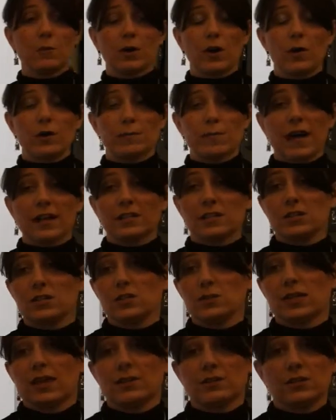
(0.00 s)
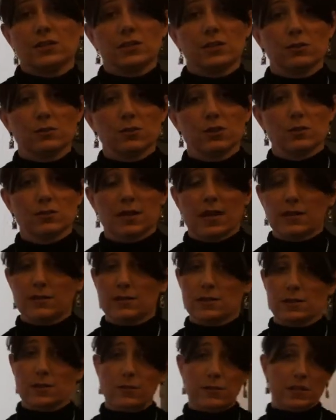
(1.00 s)
We're going back to 2002,
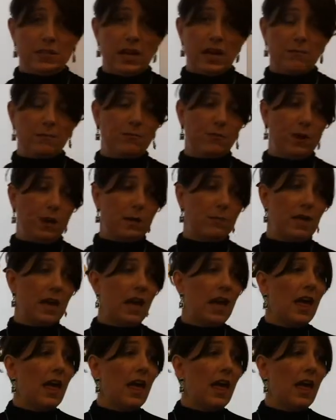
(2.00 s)
2003 timeframe.